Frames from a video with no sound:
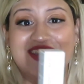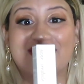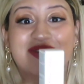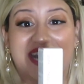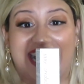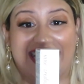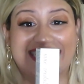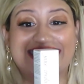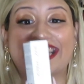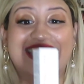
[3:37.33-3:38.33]
You
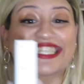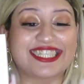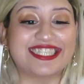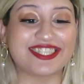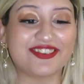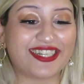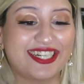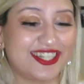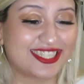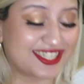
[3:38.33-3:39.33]
guys, this is
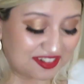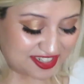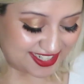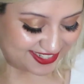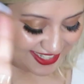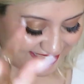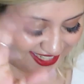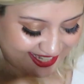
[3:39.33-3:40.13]
surreal. Surreal.